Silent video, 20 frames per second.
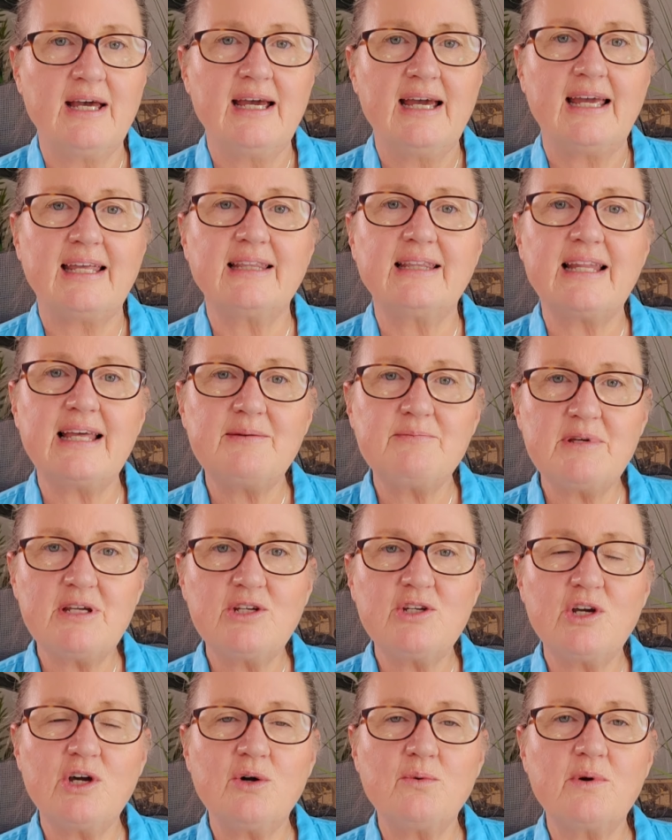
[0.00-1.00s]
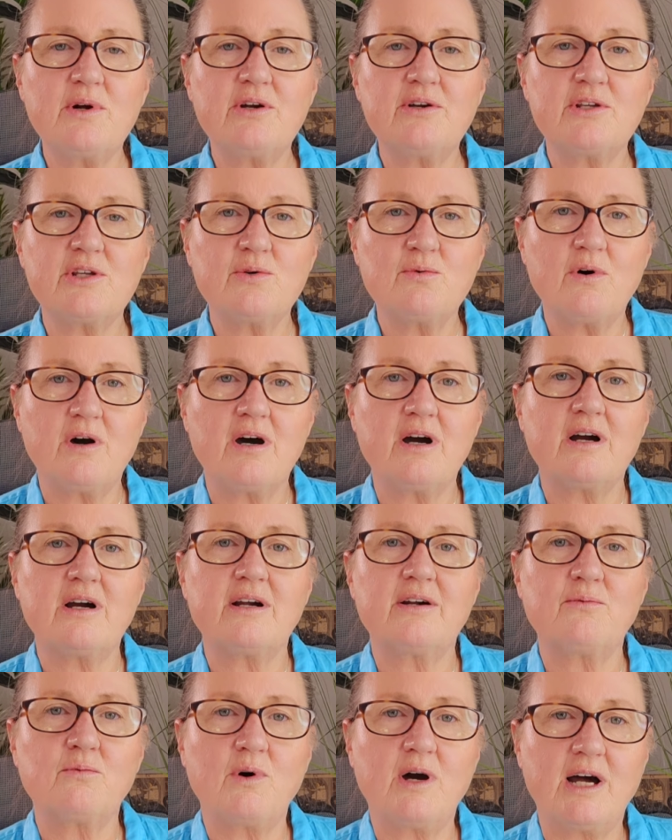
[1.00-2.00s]
And let me know where you
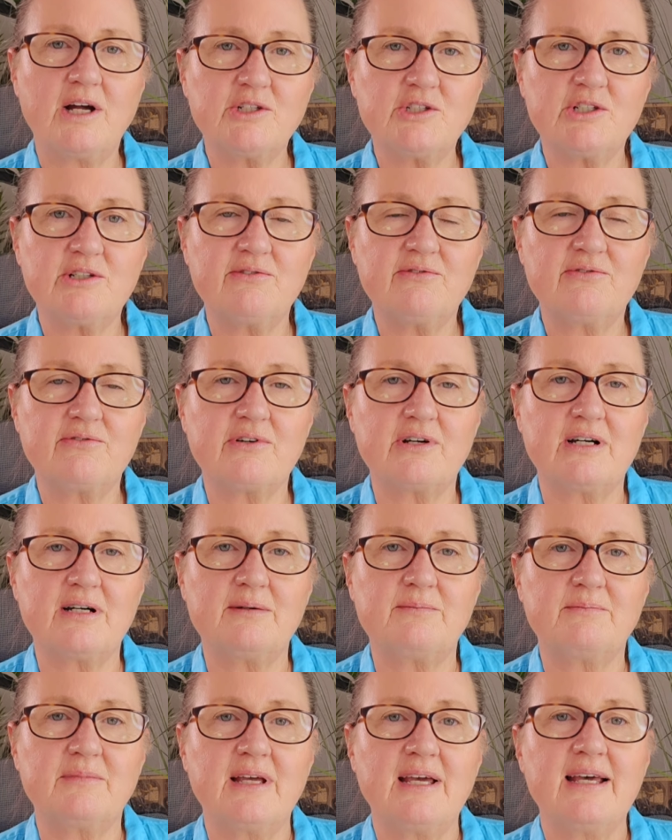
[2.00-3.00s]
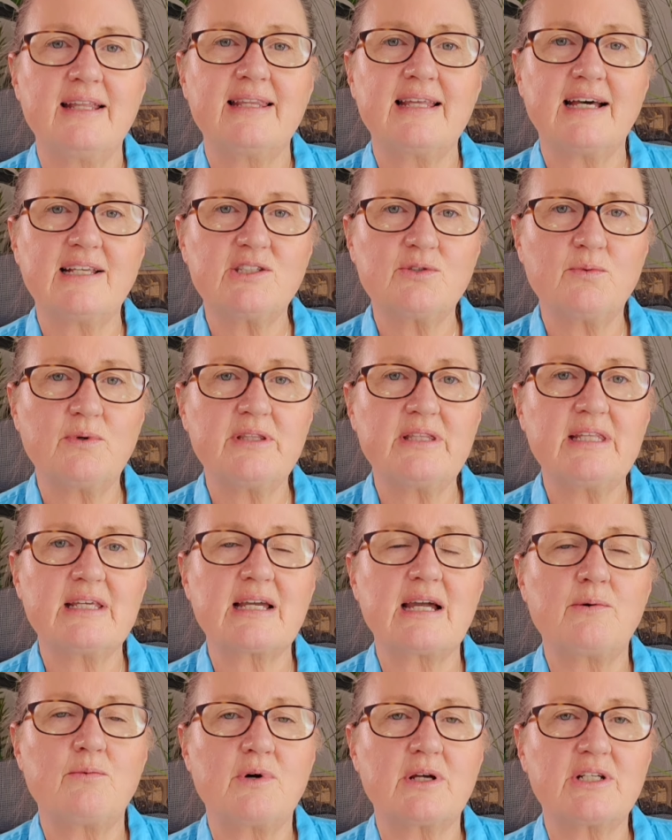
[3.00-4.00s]
are watching from. That's one thing
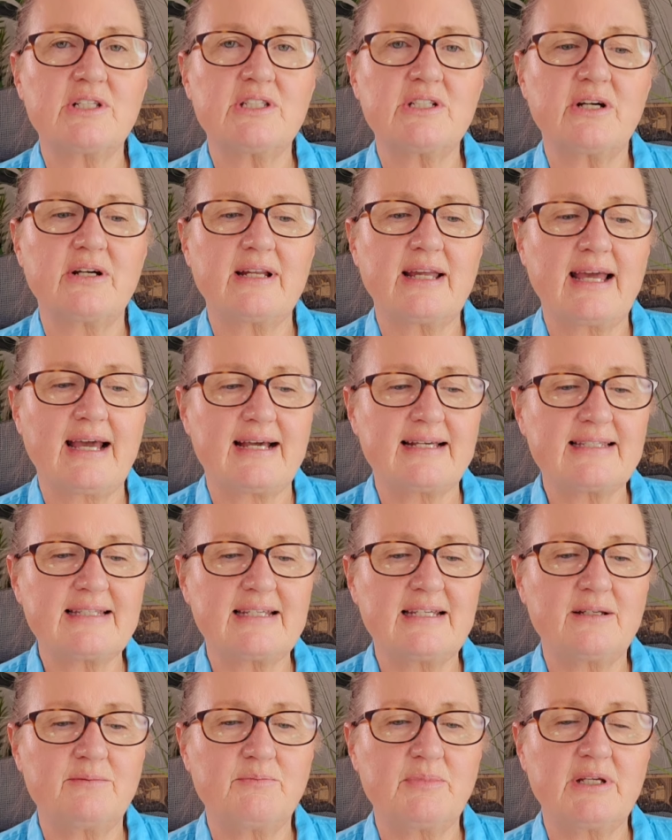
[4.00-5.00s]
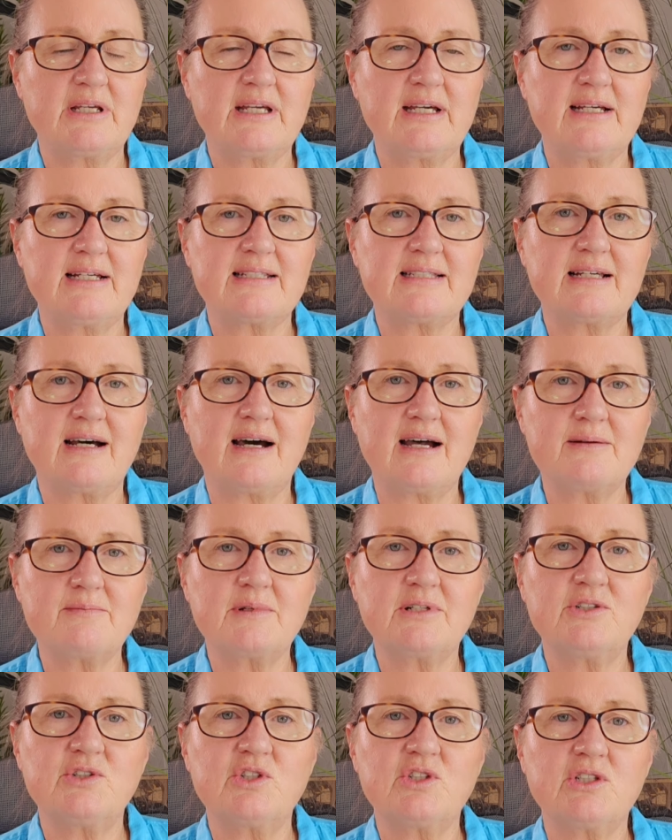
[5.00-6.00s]
I want to start asking, because I'm
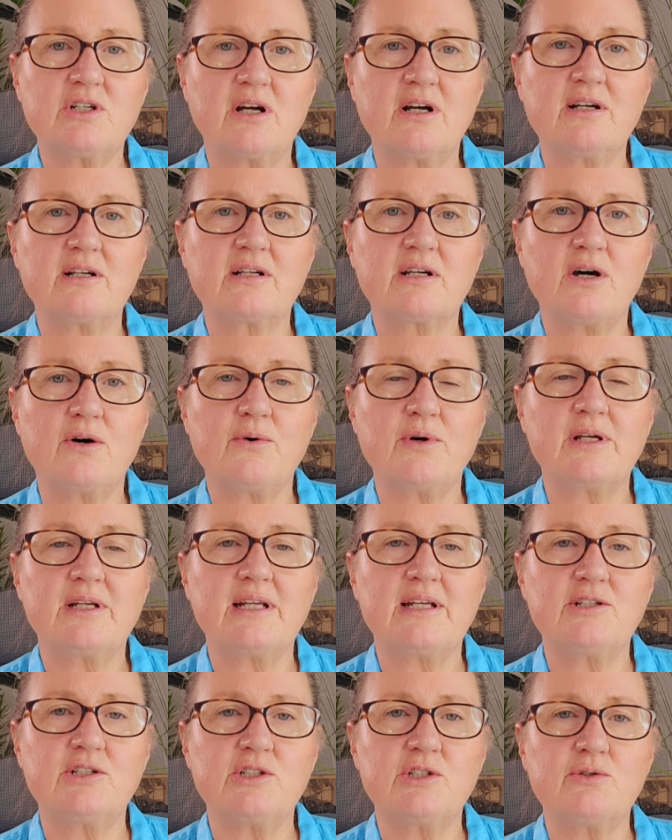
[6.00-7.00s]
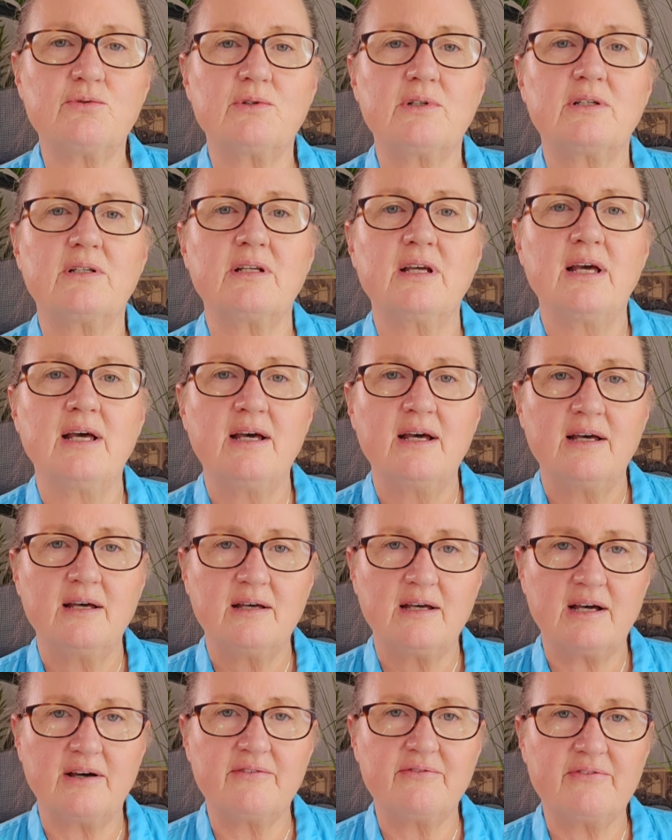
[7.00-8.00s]
going to start going and doing
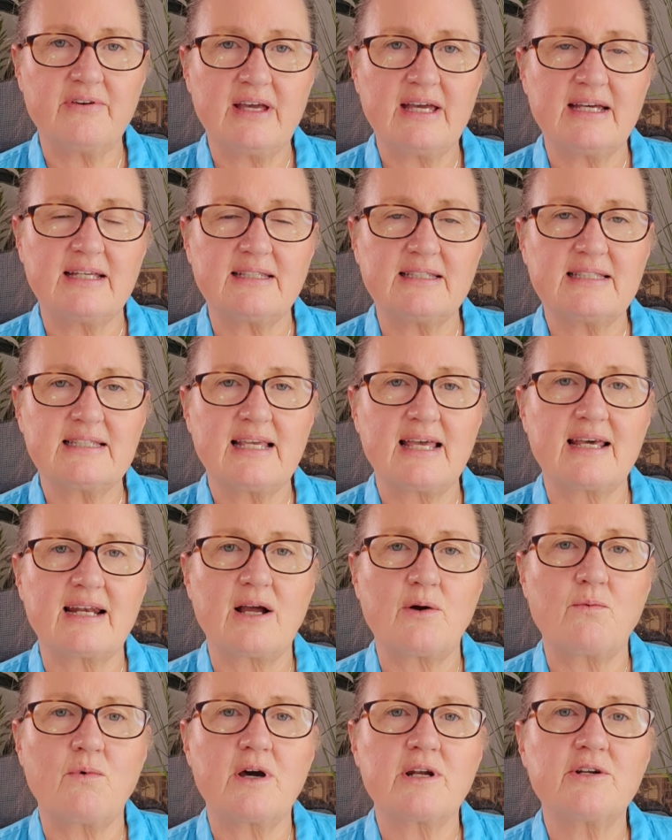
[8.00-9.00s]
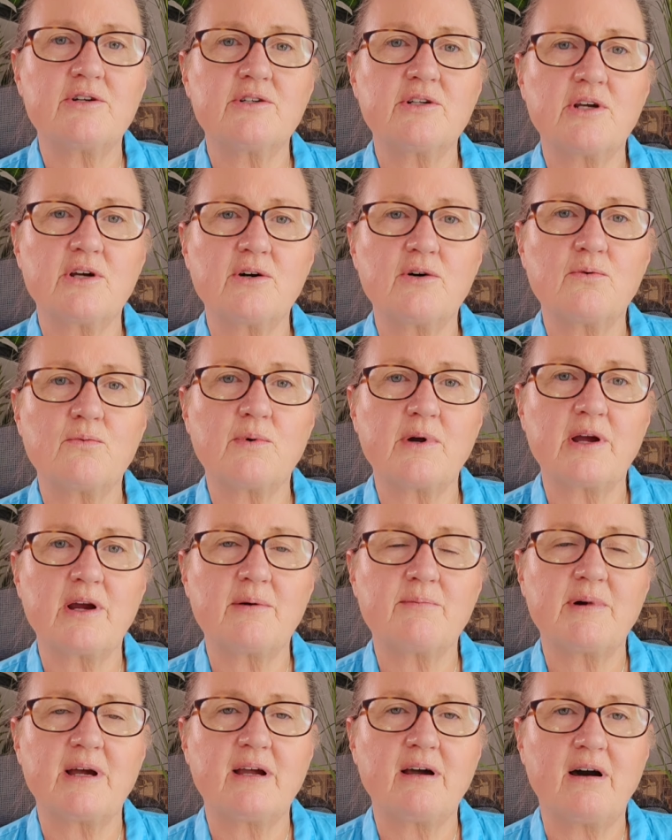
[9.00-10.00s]
events, and I want to know where
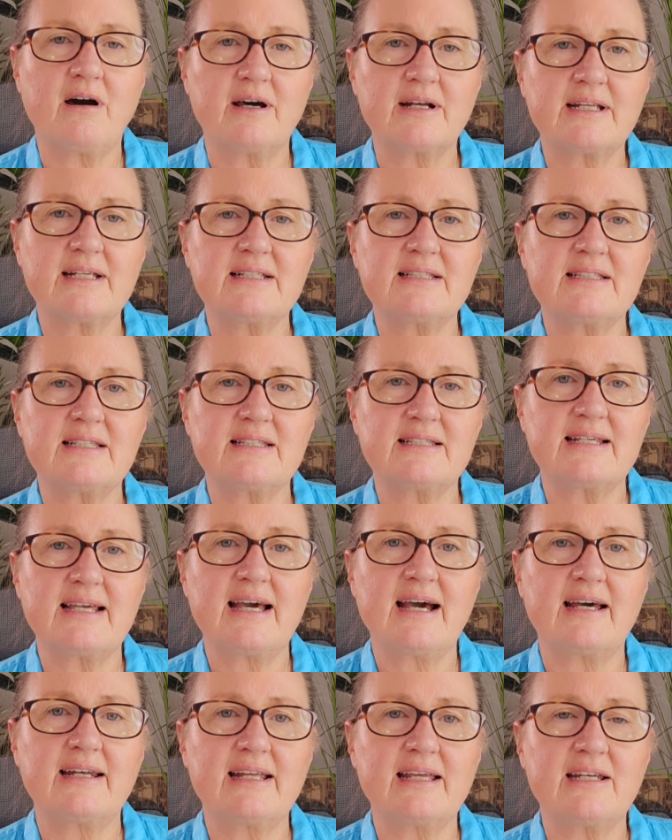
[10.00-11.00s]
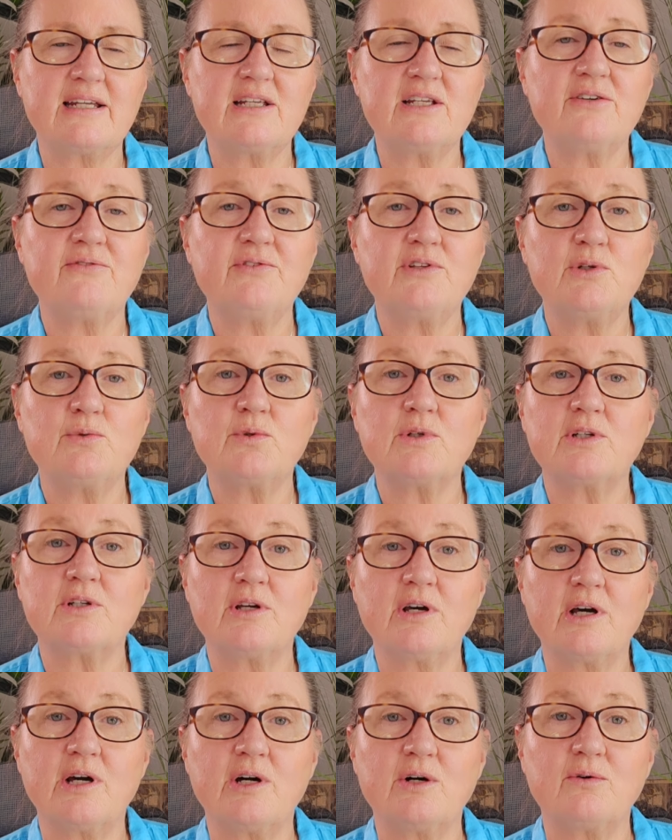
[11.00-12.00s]
my audience is at and if you would
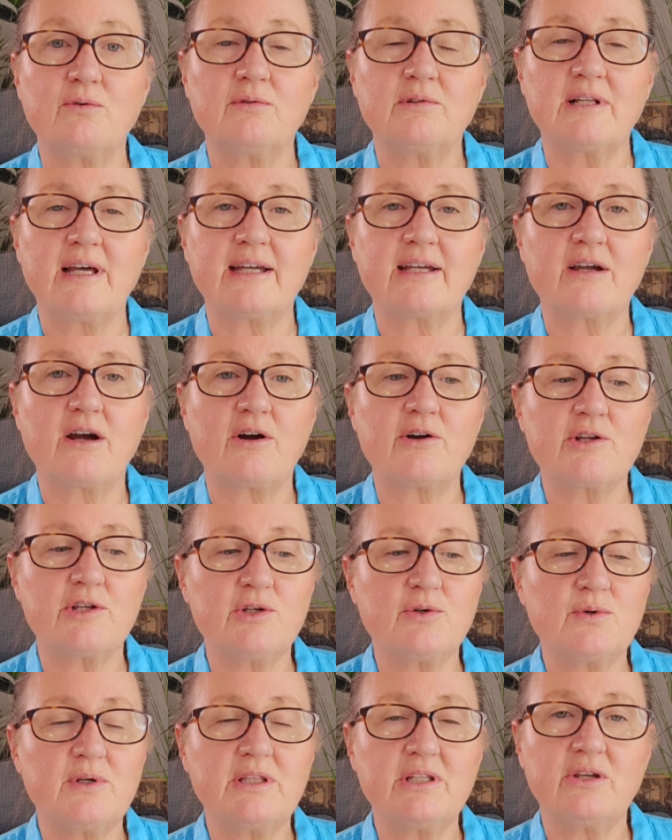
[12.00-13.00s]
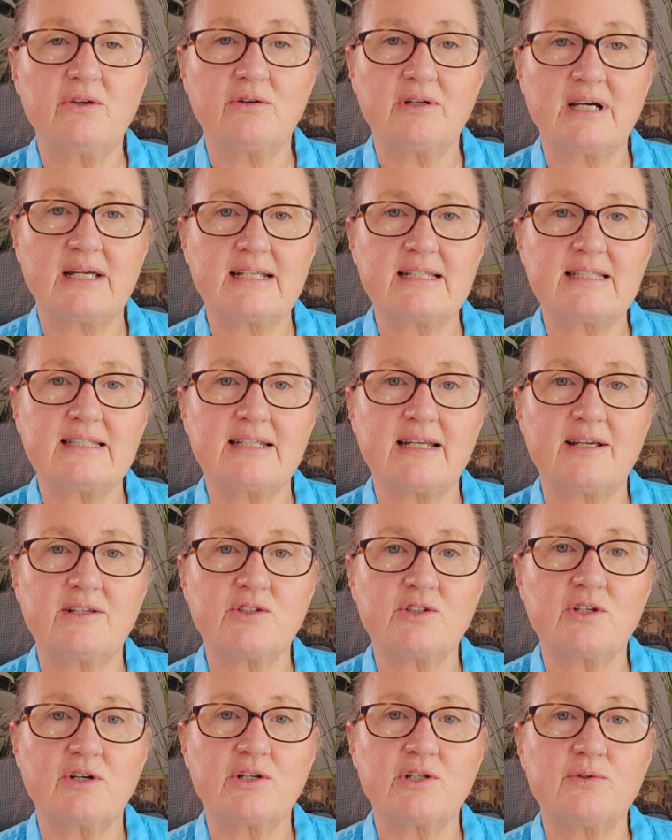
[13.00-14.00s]
go. Like, are you in the United
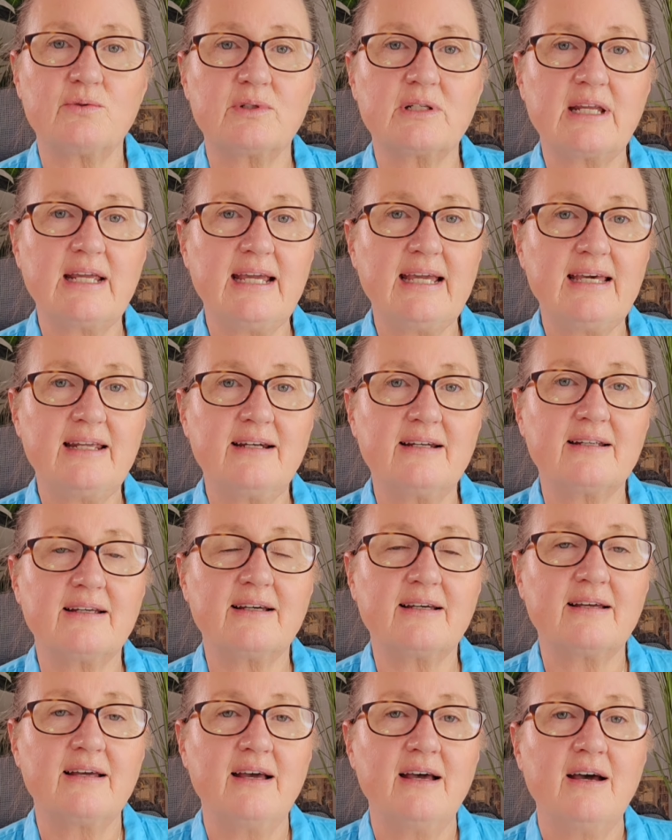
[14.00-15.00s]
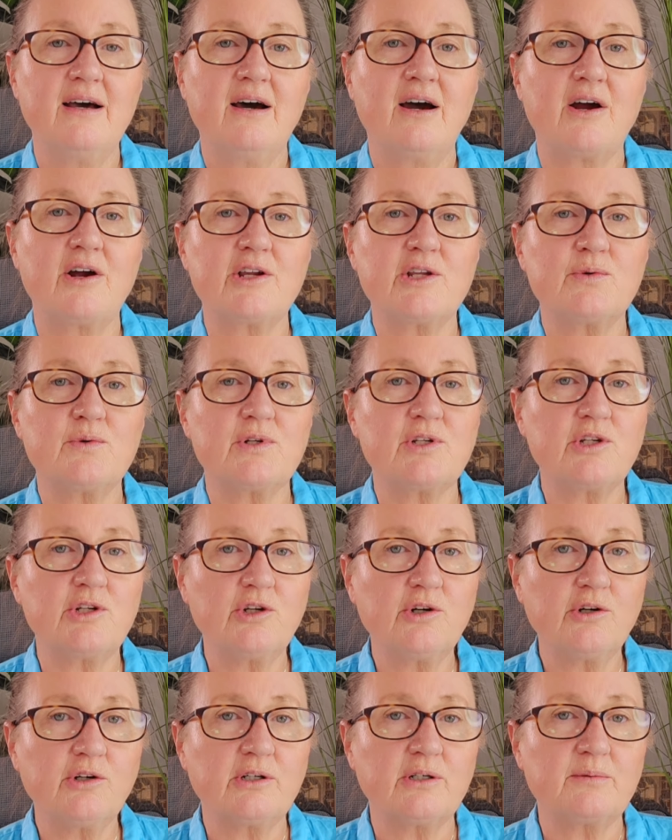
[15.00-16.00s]
States? Are you in Canada? Are you in
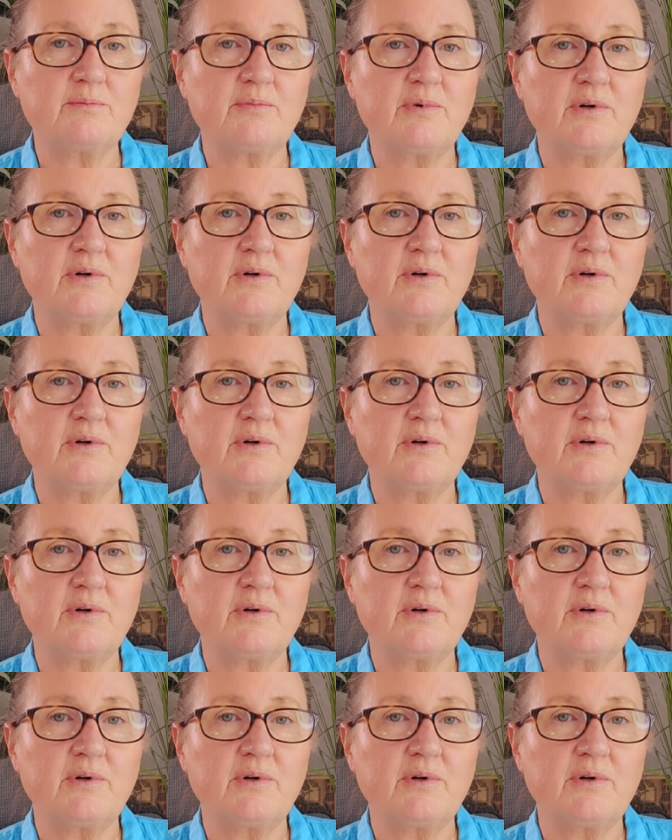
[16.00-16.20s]
Europe?